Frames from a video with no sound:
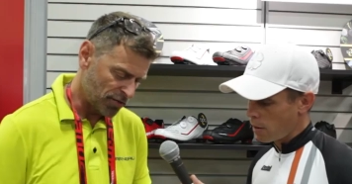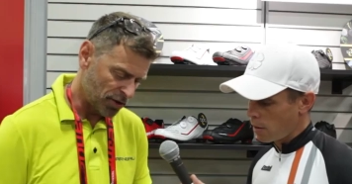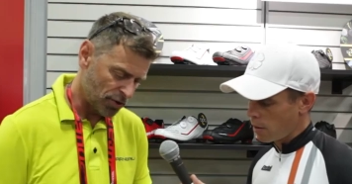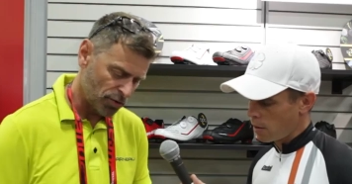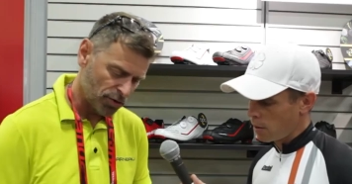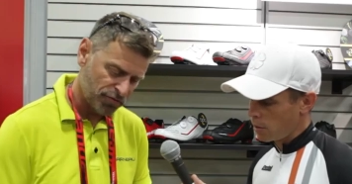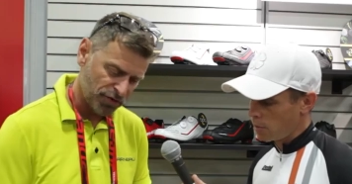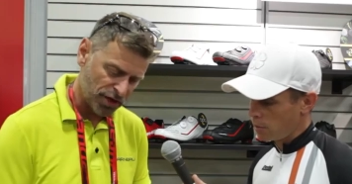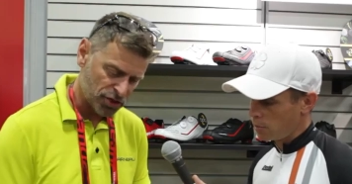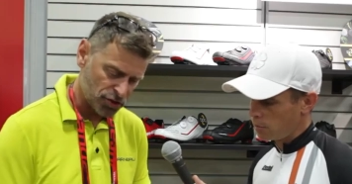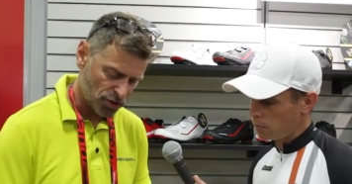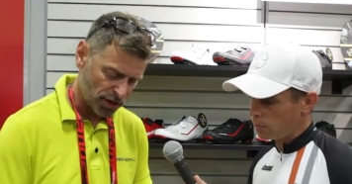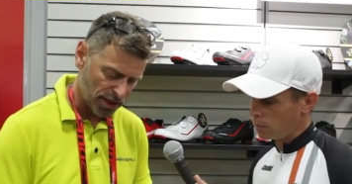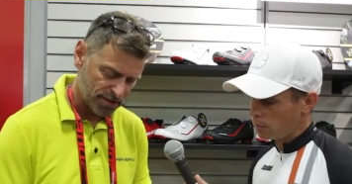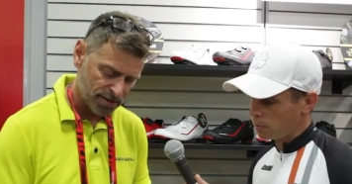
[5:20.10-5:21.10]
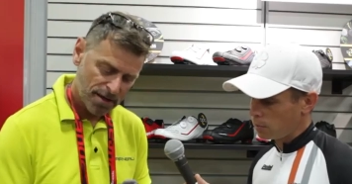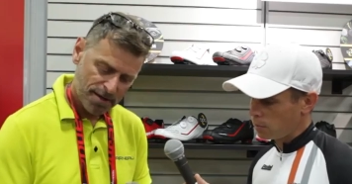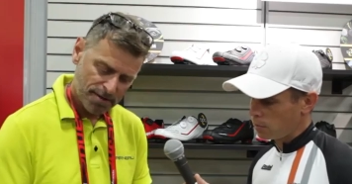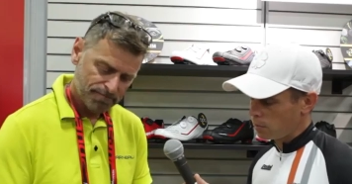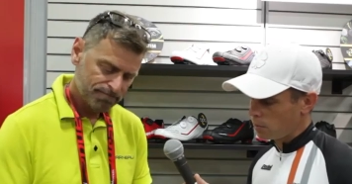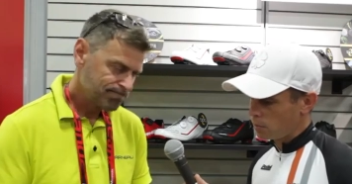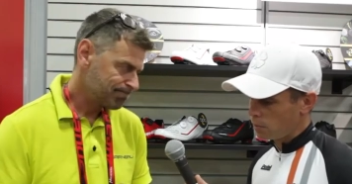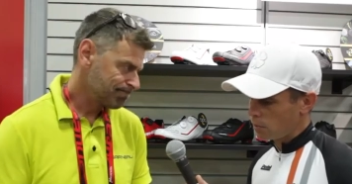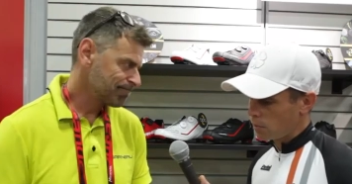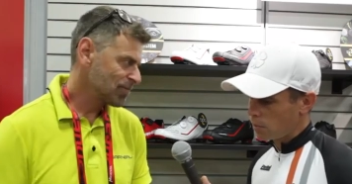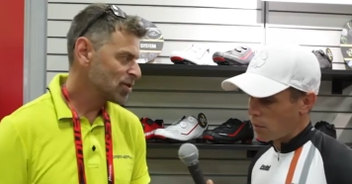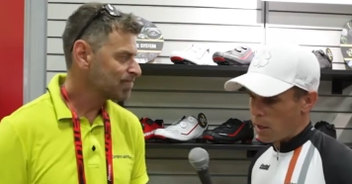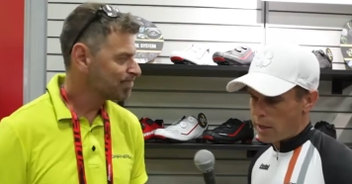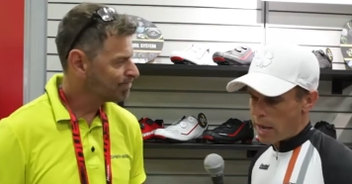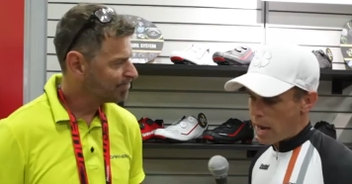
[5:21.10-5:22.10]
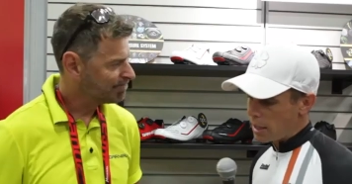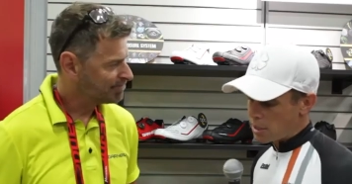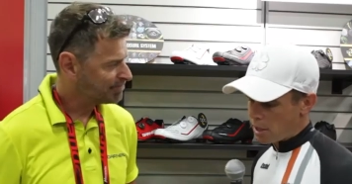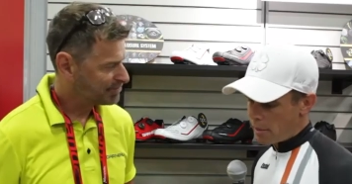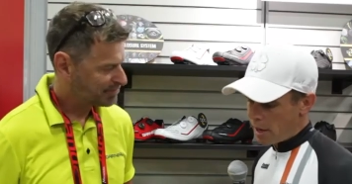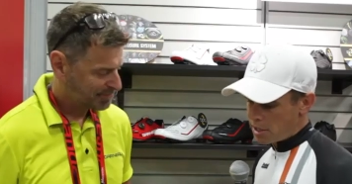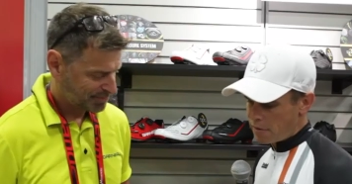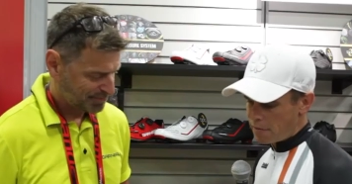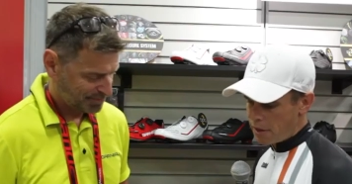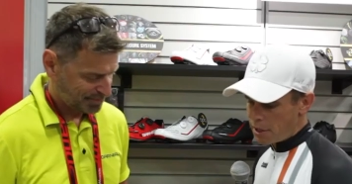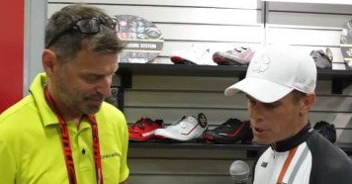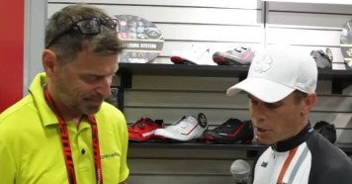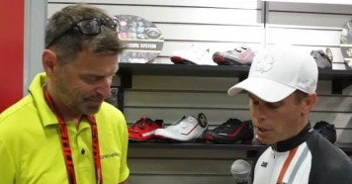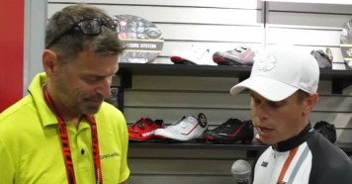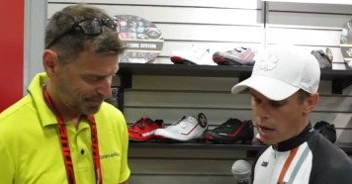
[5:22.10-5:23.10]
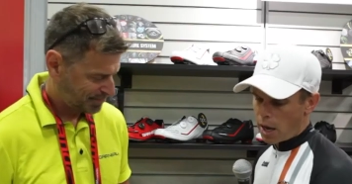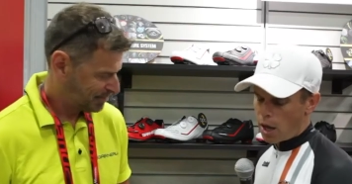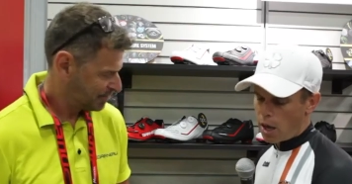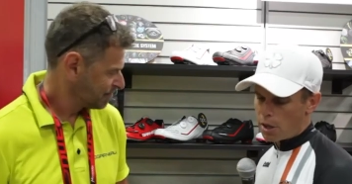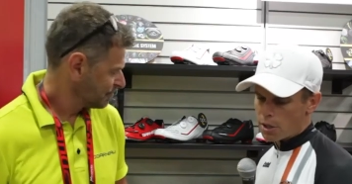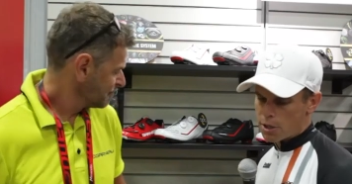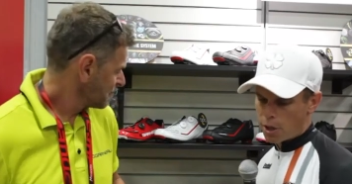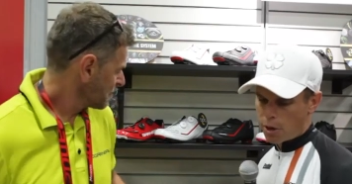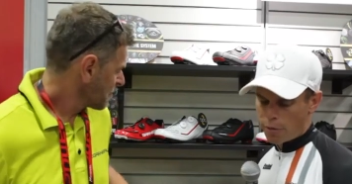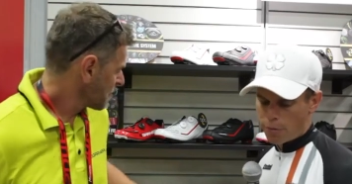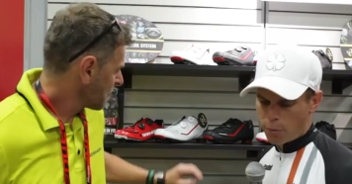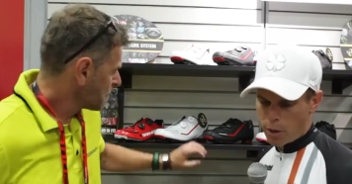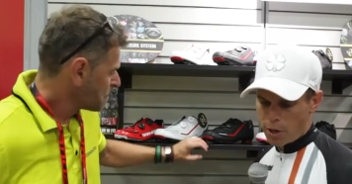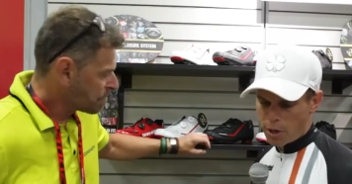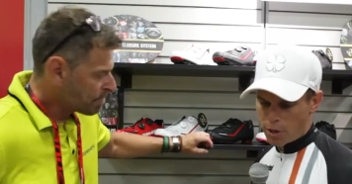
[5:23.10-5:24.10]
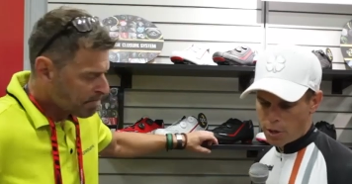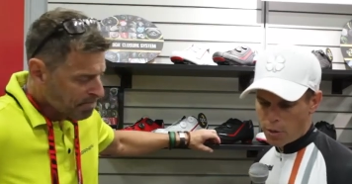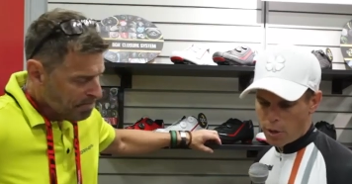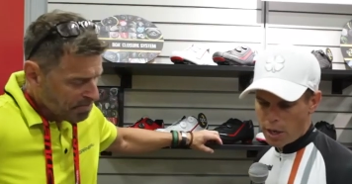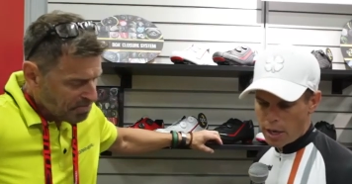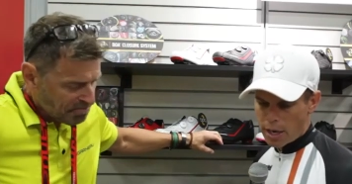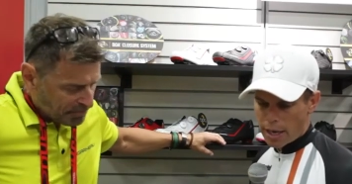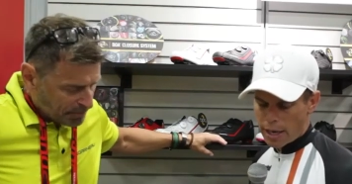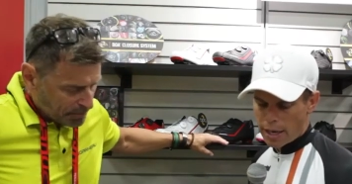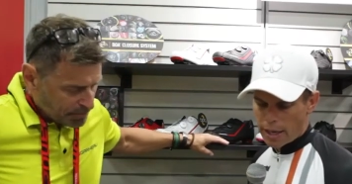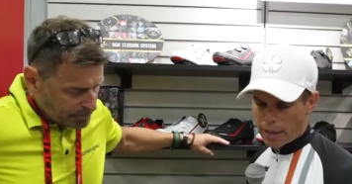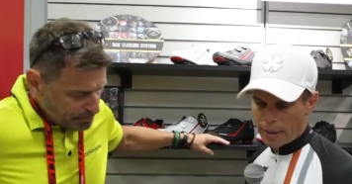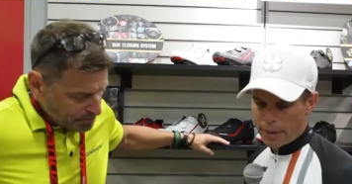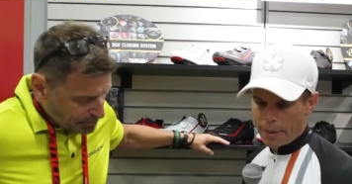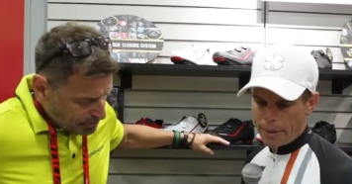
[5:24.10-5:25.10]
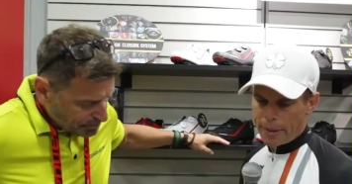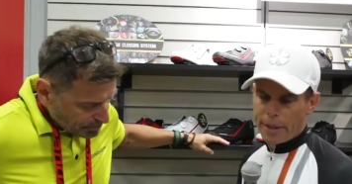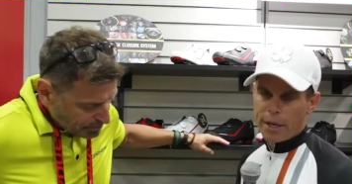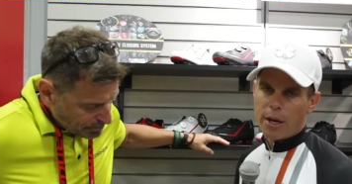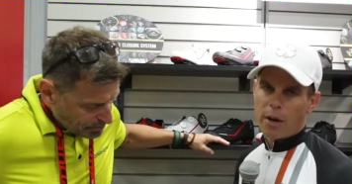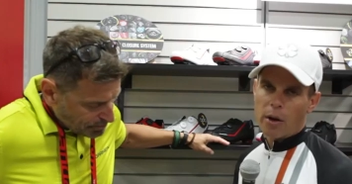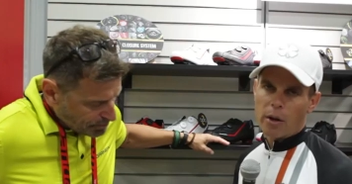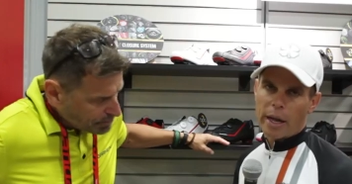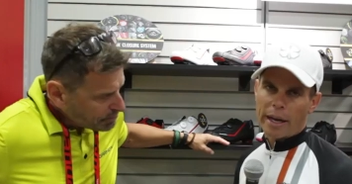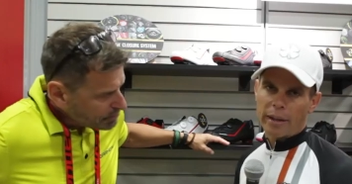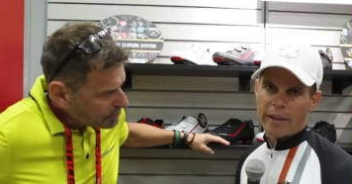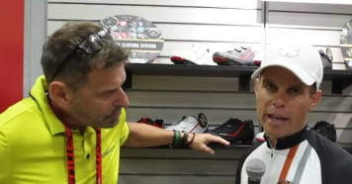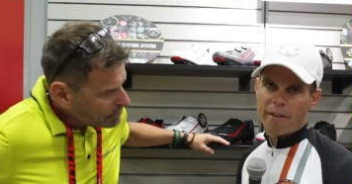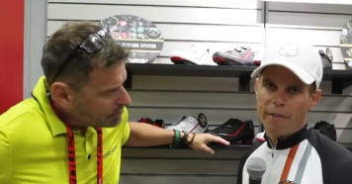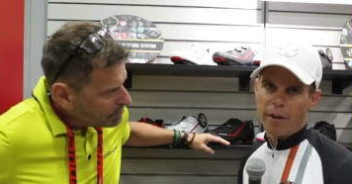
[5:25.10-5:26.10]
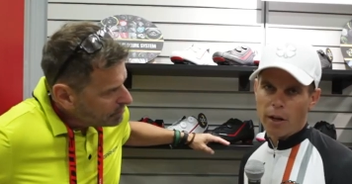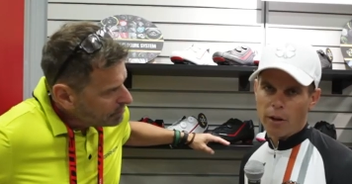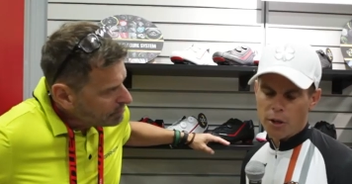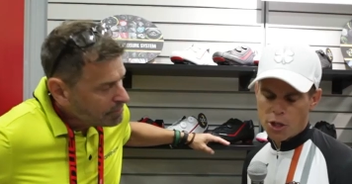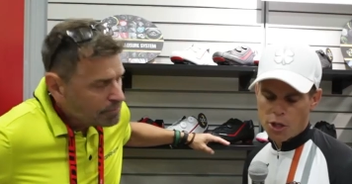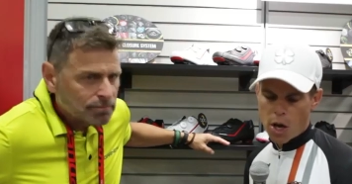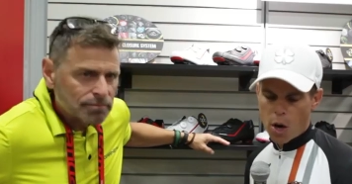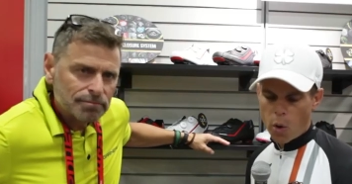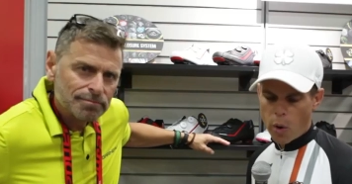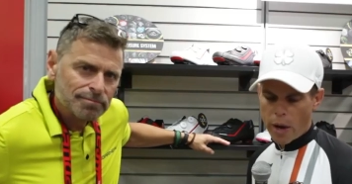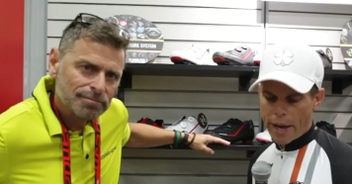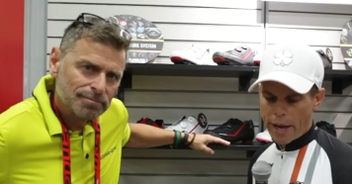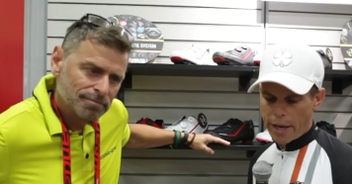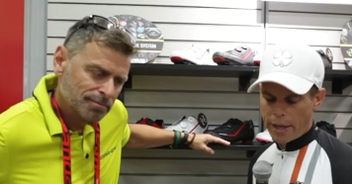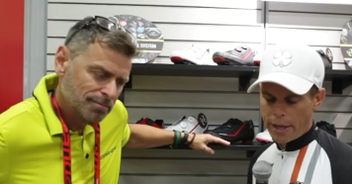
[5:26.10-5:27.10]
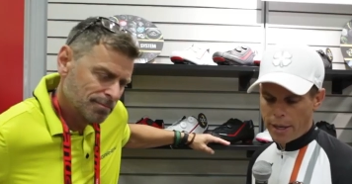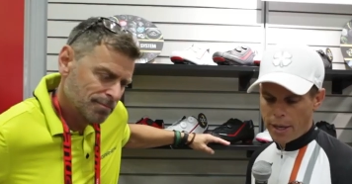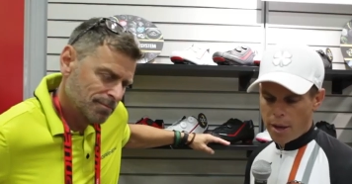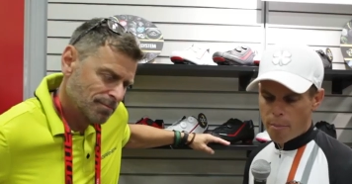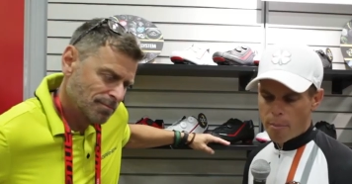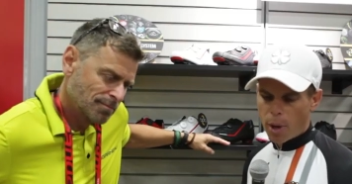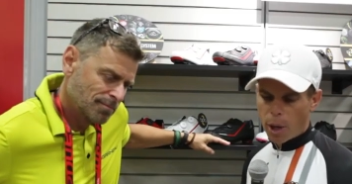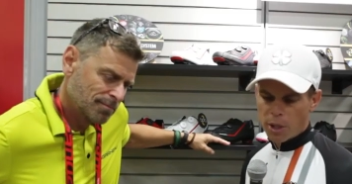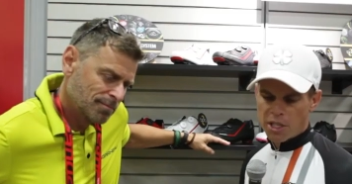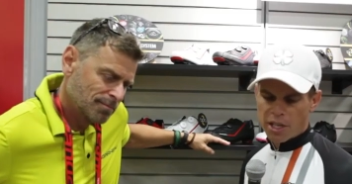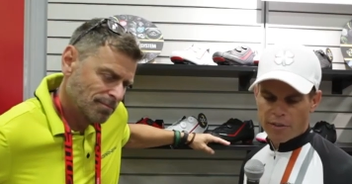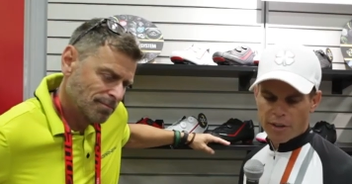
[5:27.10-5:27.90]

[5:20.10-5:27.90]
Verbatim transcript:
Speaker 1: the good features of it.
Speaker 2: Yeah, it's an amazing feature. Uh, also, when you're doing, uh, you know, like Leadville, there's no way most of